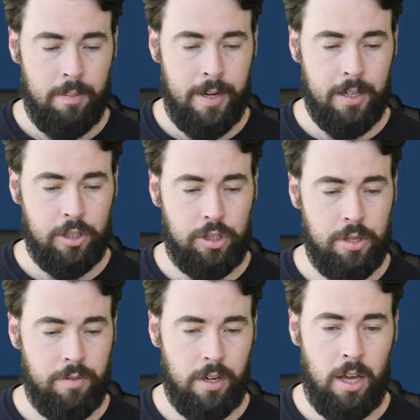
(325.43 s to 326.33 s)
Here is 2
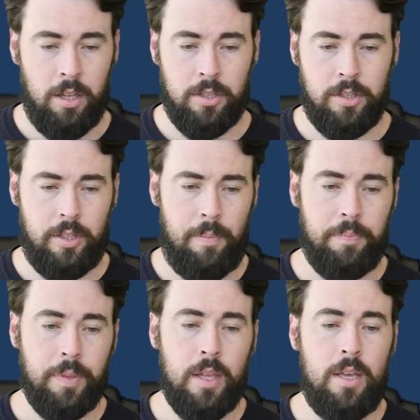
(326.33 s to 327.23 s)
different colors.
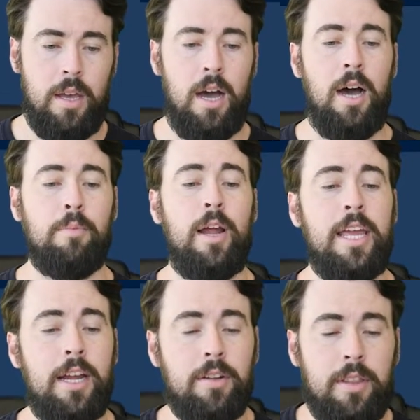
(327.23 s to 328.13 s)
Right
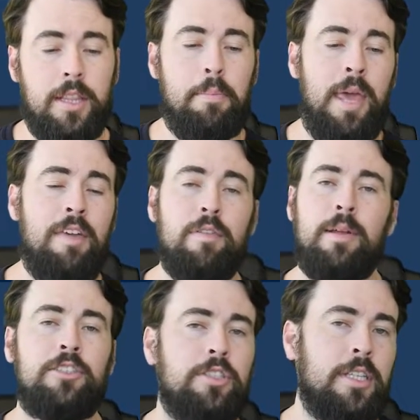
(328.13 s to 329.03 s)
here, the behavior
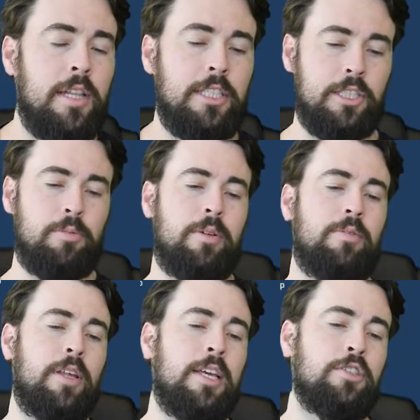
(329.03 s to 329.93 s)
matrix. Now this is
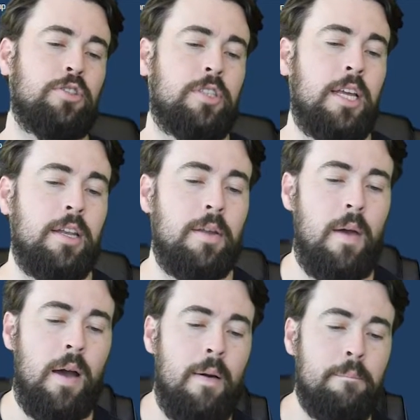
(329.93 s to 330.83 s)
really interesting.
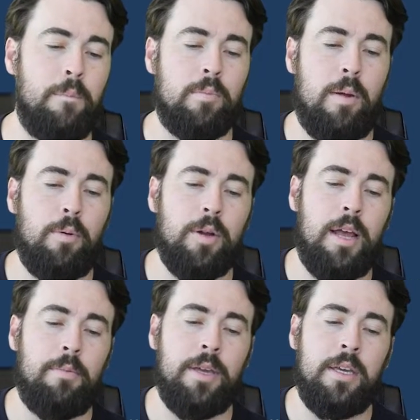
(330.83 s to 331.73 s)
Remember
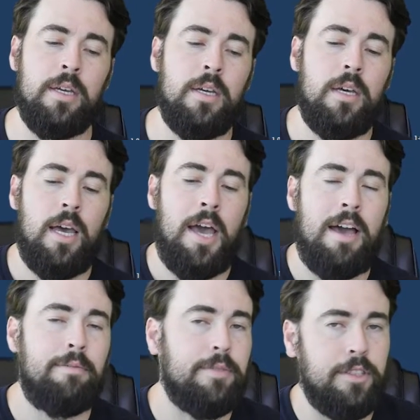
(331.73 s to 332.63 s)
that we
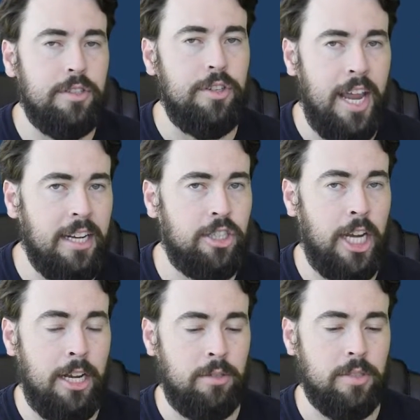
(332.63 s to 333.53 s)
have data
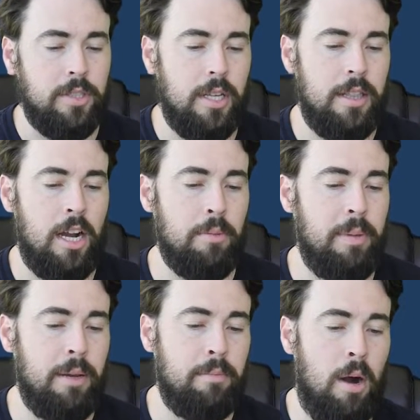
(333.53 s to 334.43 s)
channels that are
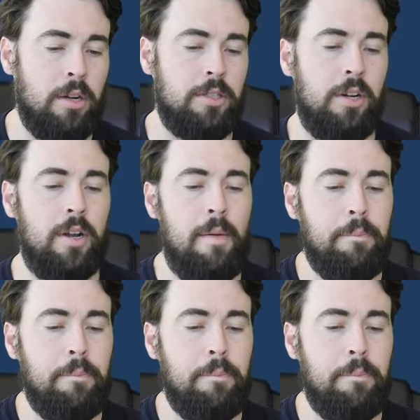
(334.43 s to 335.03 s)
being monitored.